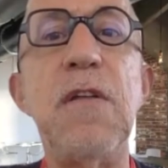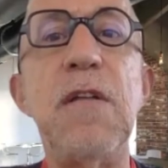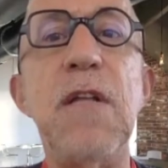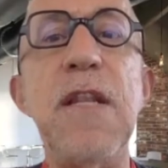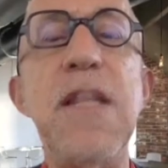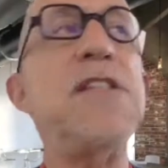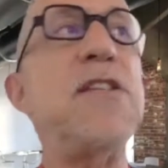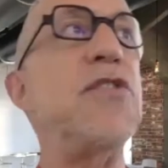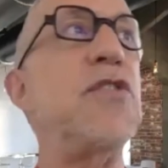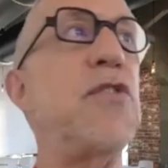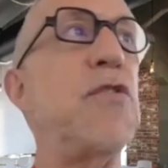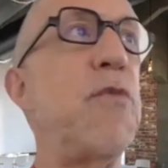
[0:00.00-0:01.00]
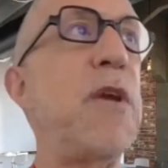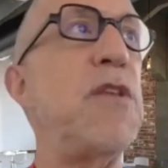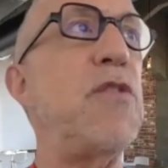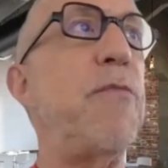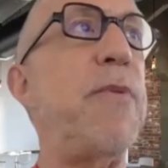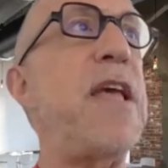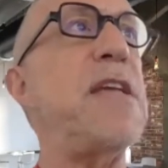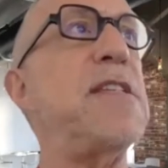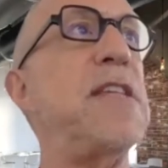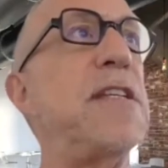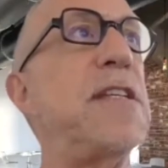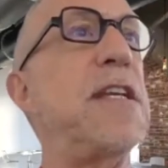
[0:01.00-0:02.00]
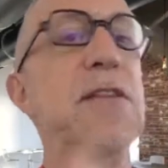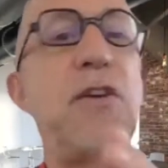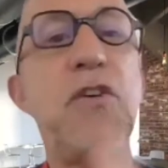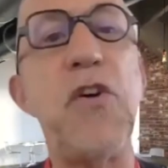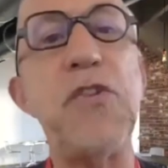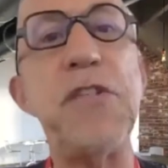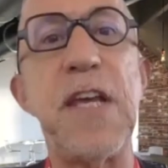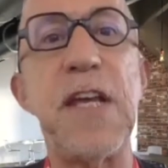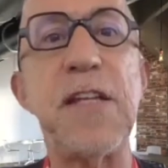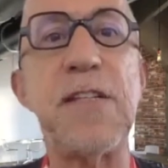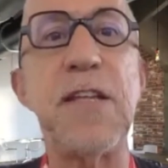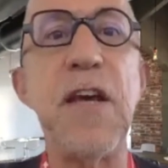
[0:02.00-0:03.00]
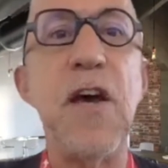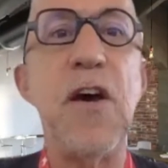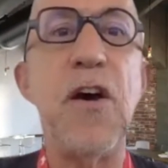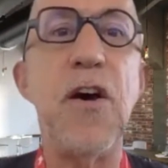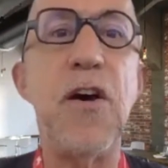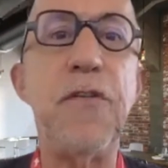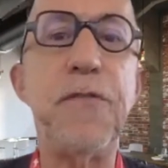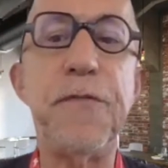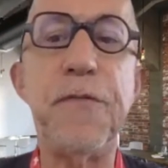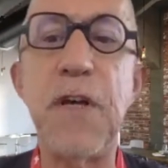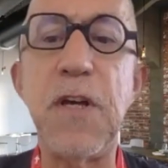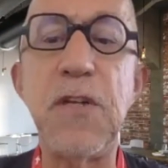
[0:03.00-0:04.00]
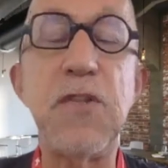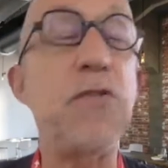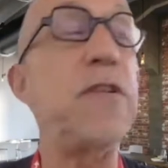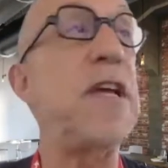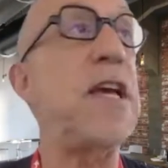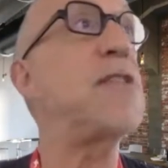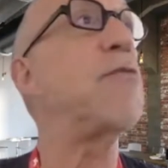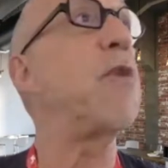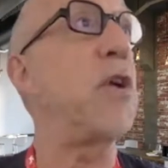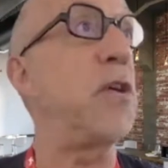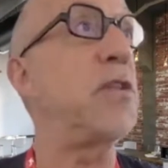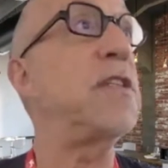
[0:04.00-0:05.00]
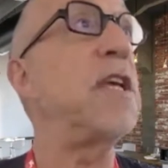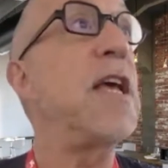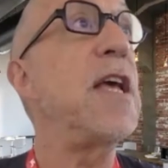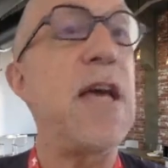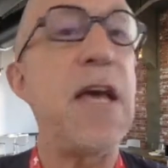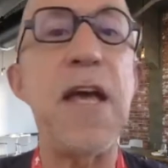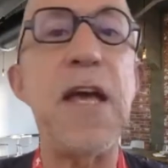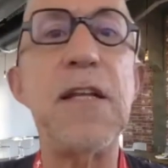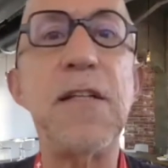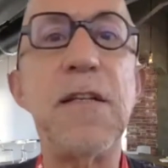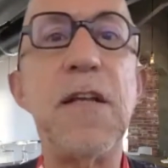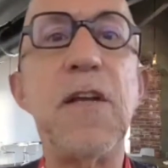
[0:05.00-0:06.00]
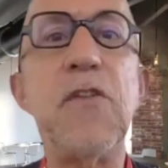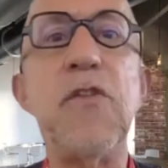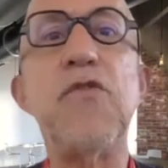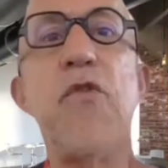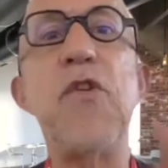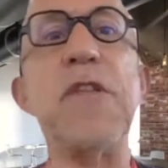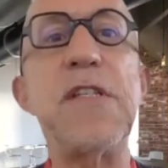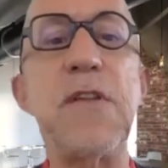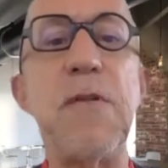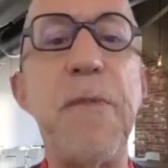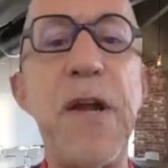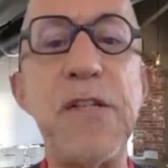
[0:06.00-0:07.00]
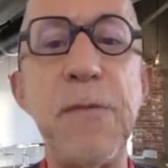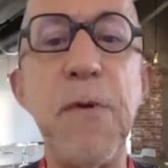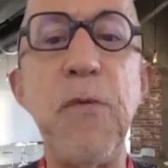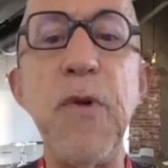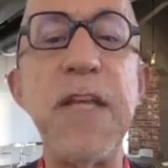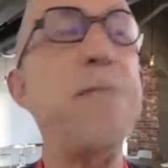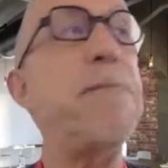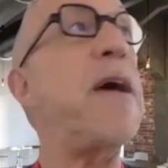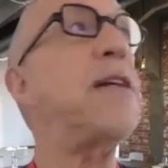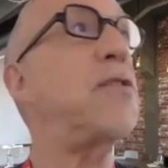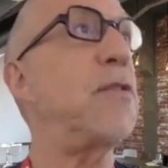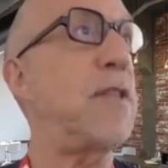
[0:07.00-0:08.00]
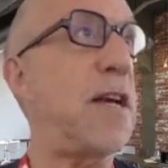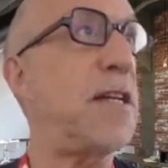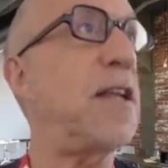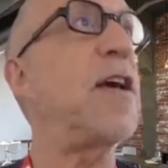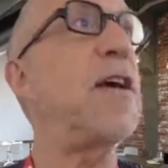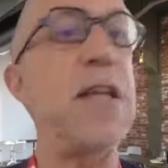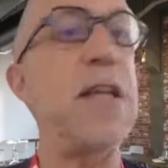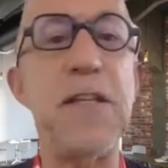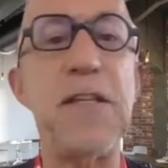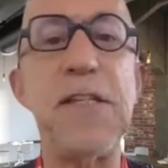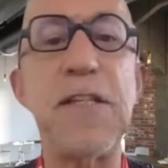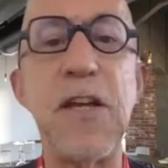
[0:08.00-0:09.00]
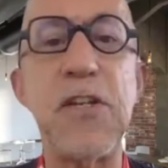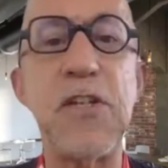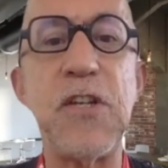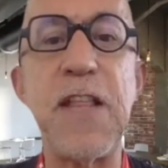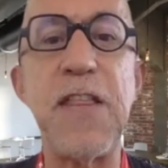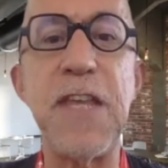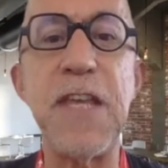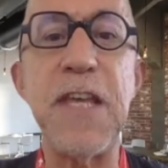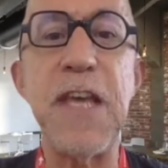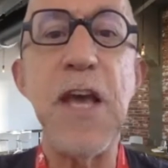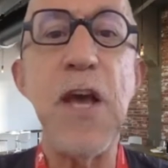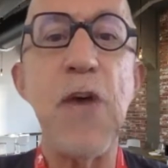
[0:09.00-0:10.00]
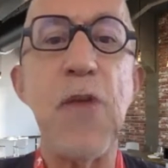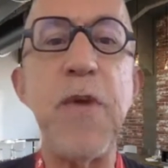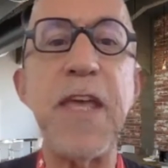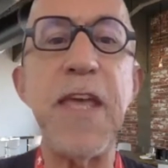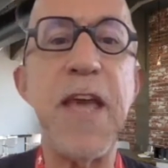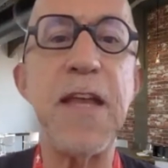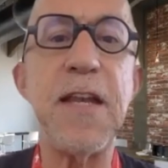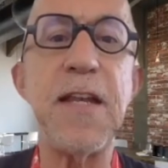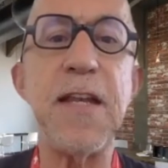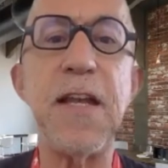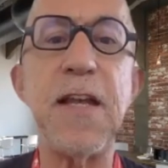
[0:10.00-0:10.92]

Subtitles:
listen to you when you place it in the context of today's world and drawing this comparison. But we'll get back to that in the discussion. I think we can.